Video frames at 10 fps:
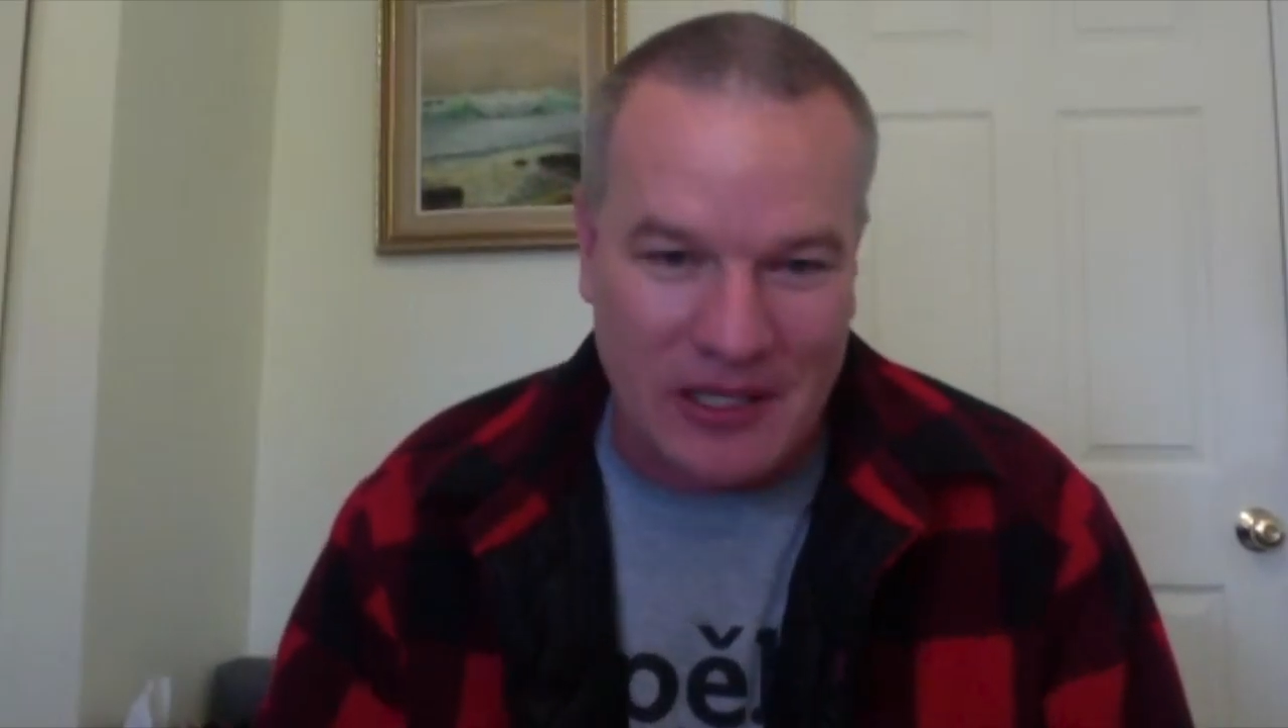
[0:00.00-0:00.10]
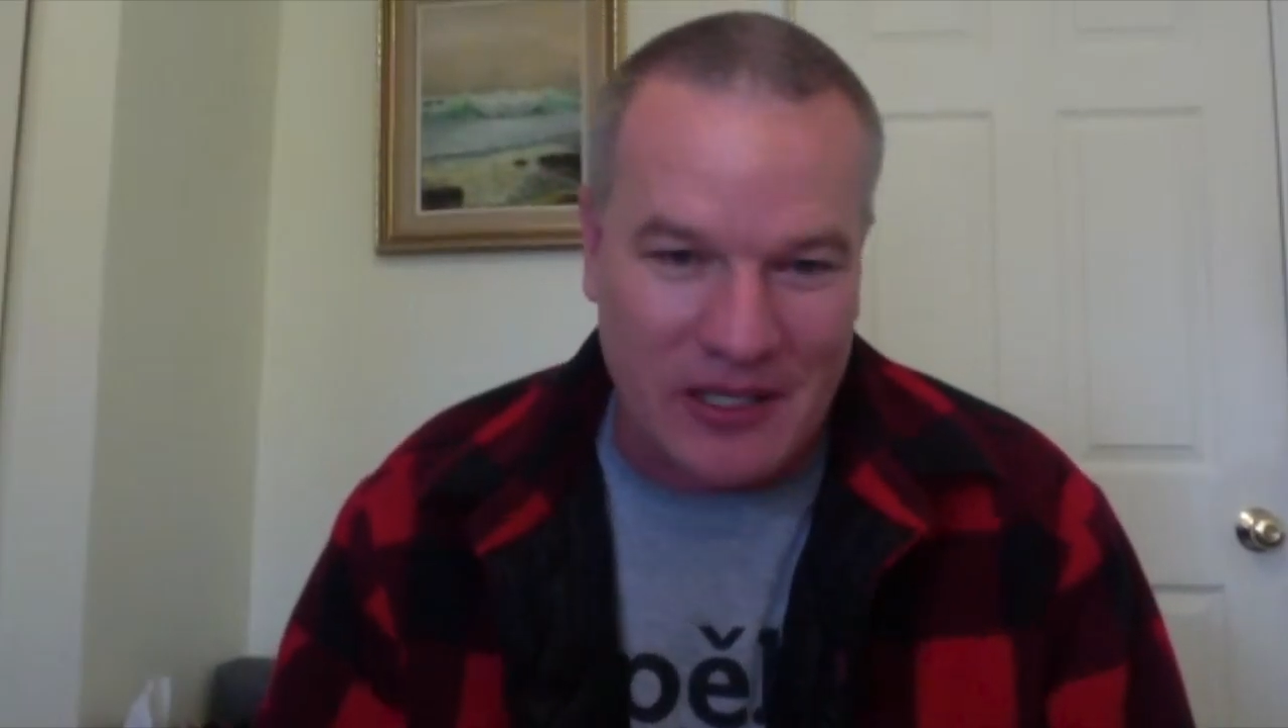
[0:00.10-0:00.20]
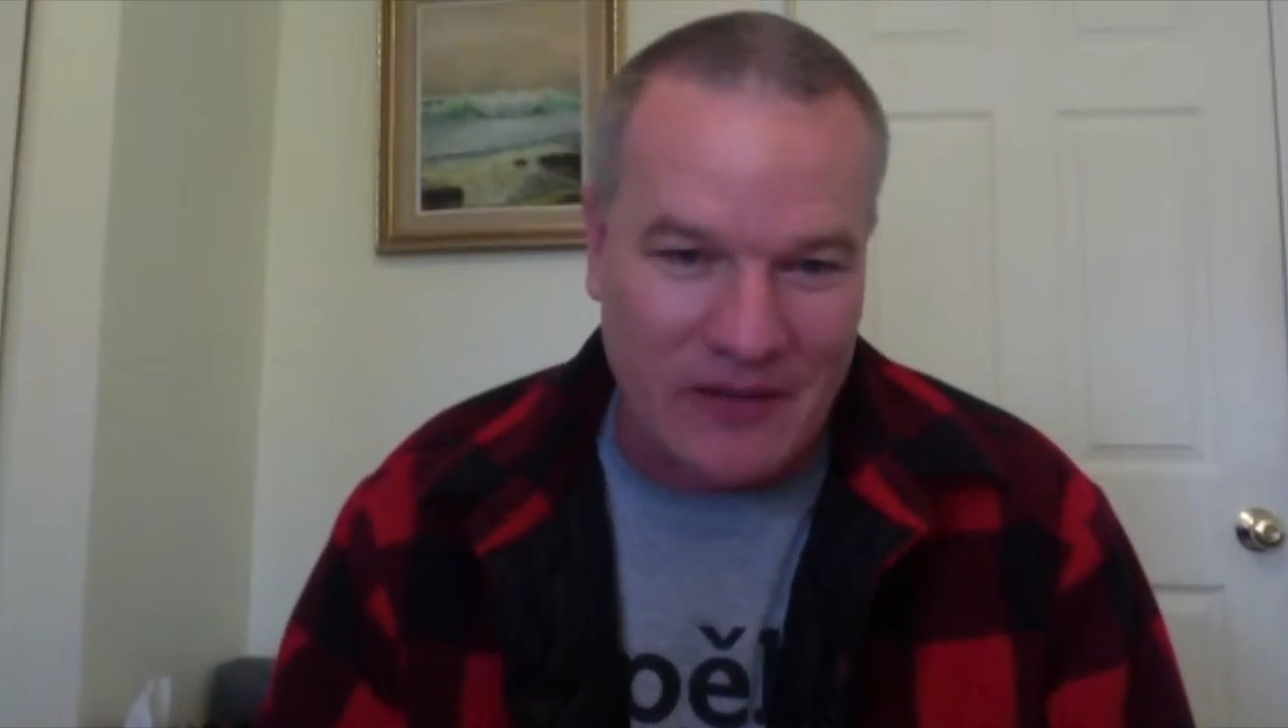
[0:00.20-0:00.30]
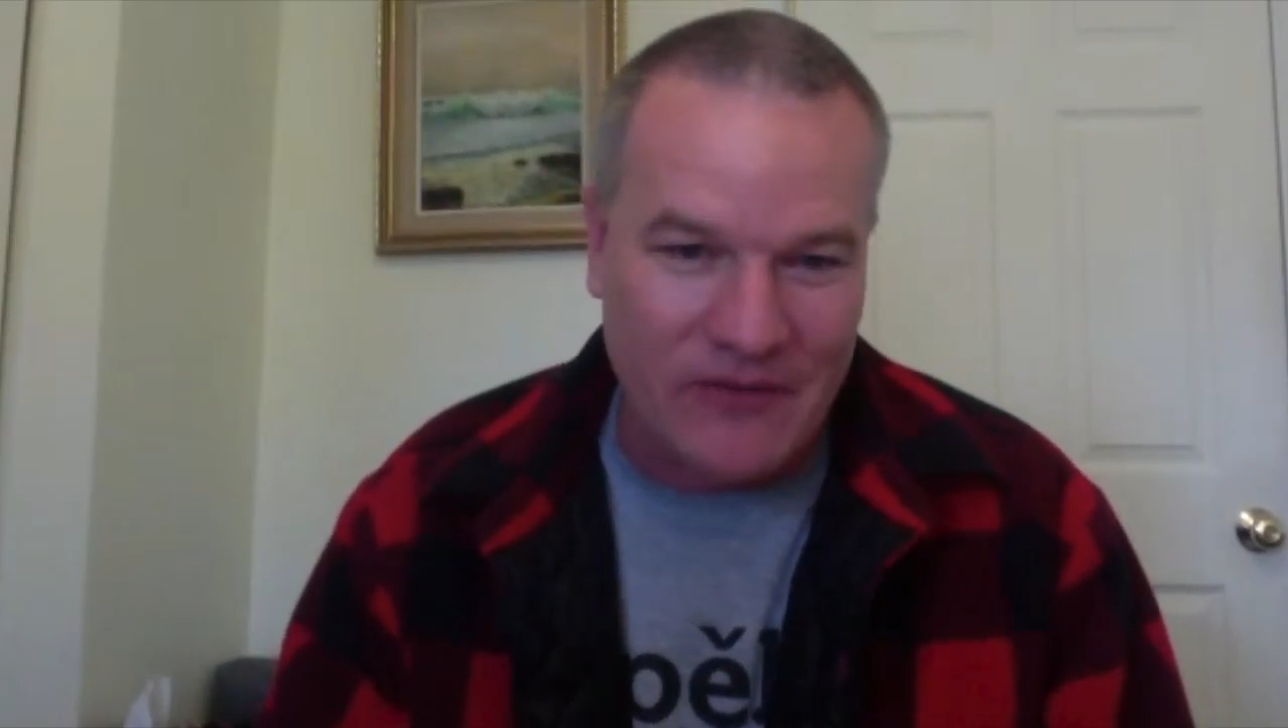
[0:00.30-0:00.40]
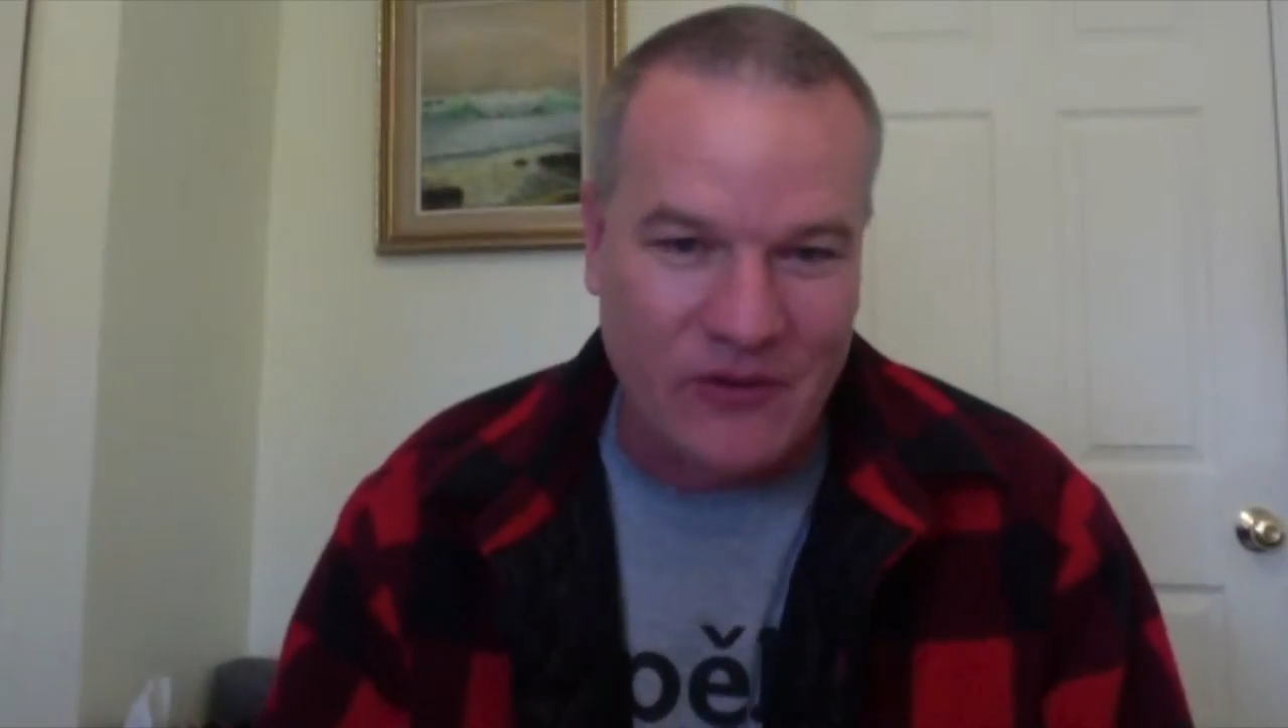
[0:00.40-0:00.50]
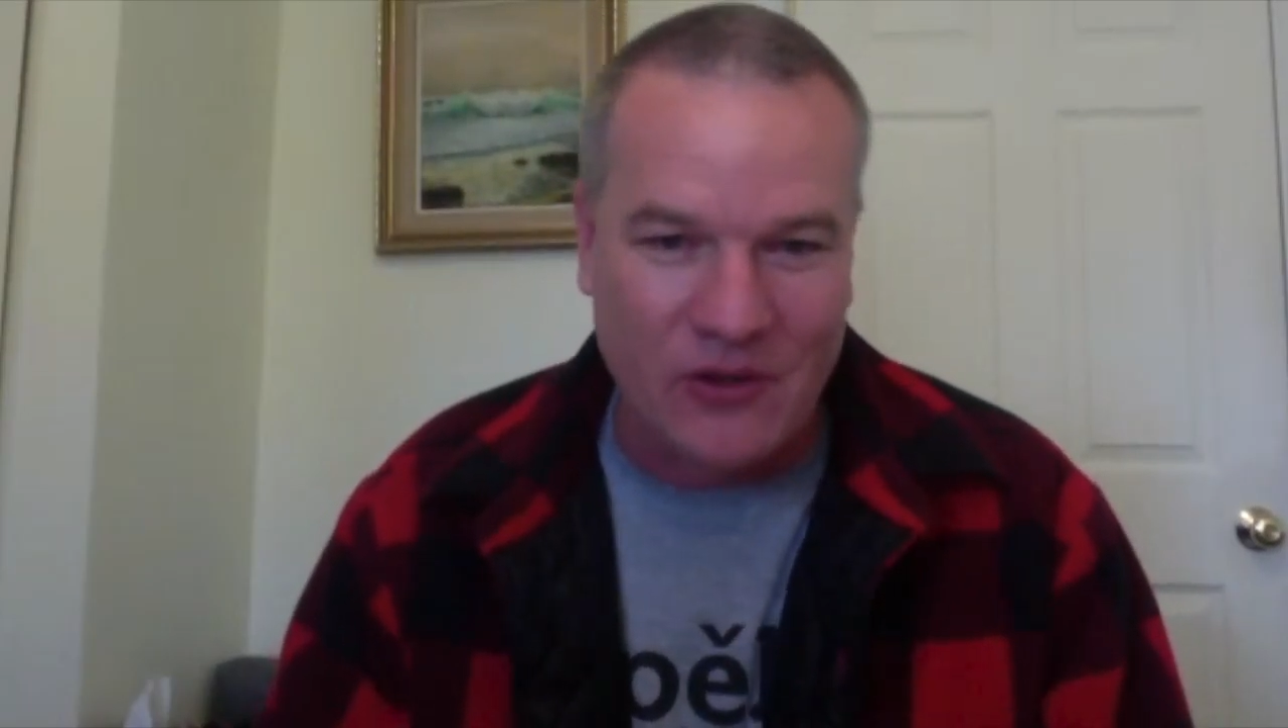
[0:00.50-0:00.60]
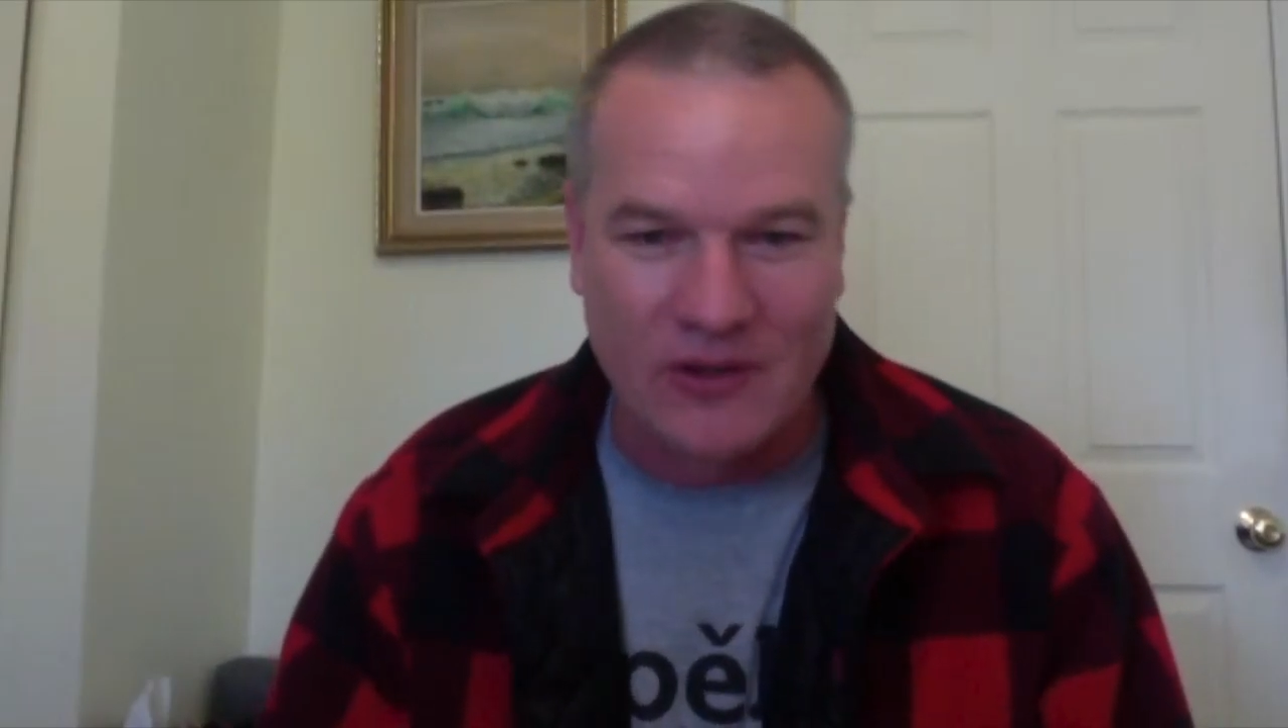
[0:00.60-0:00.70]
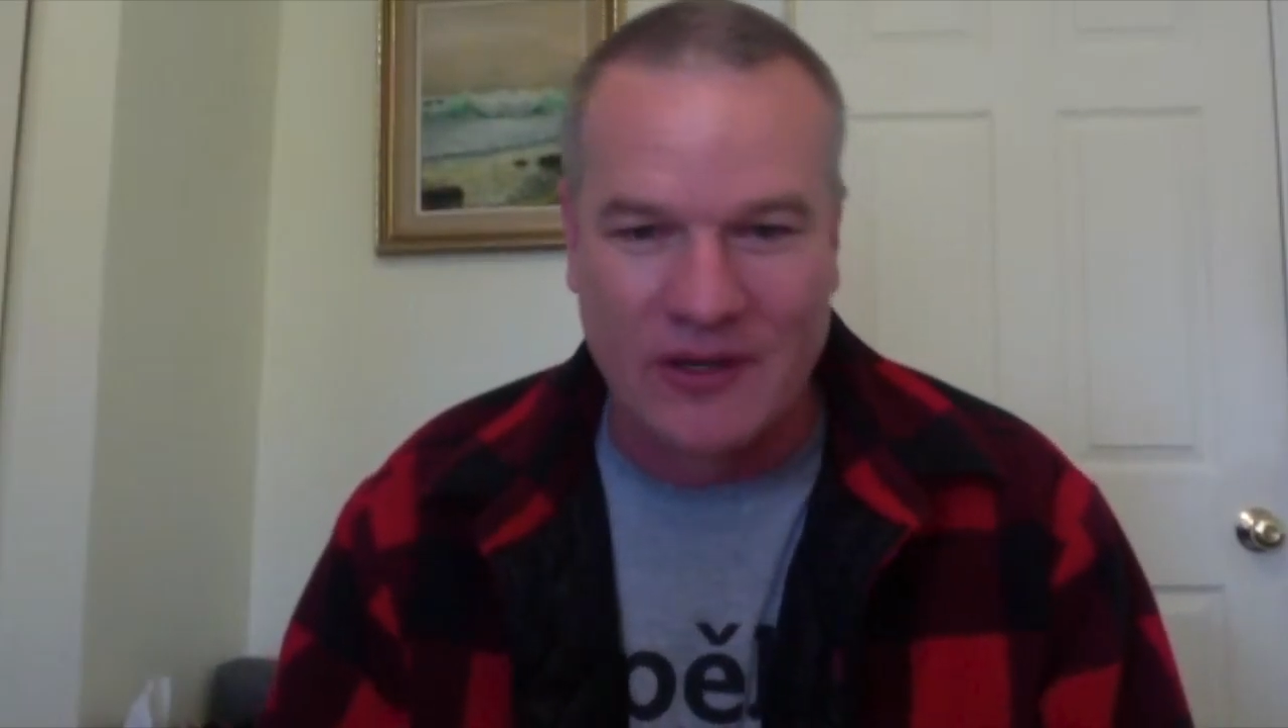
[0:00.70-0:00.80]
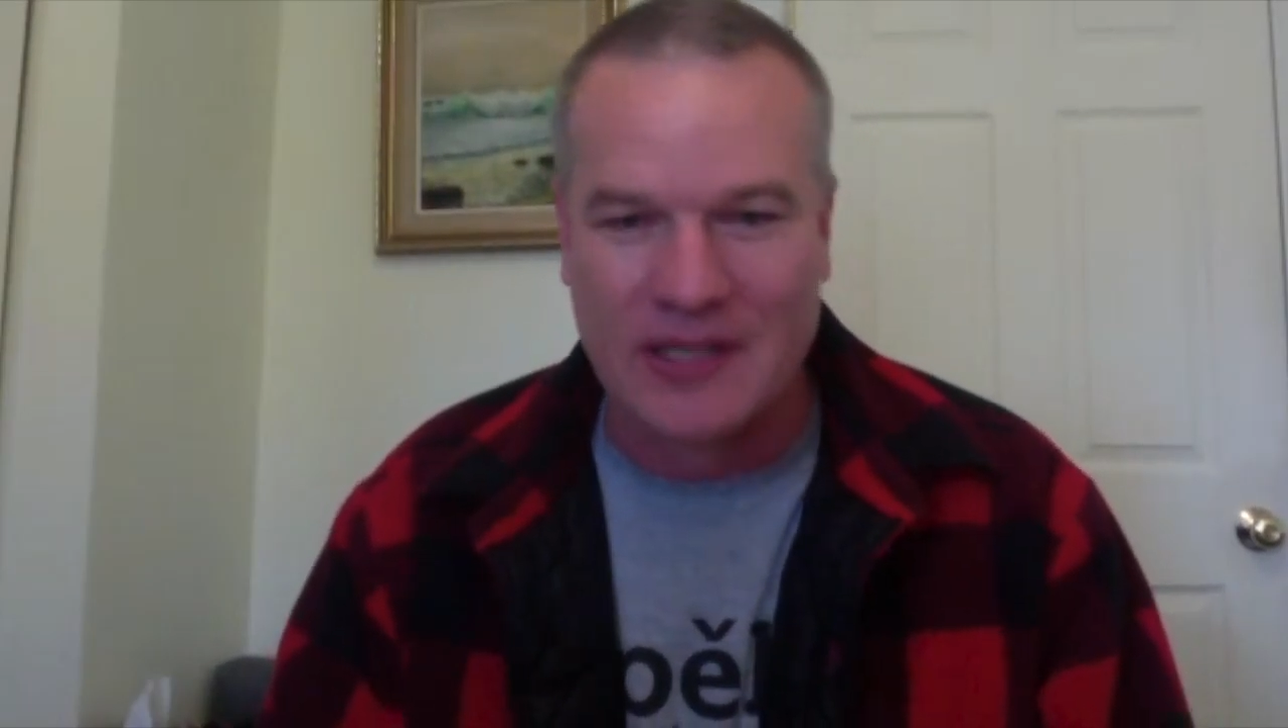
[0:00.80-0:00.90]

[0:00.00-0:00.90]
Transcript: good for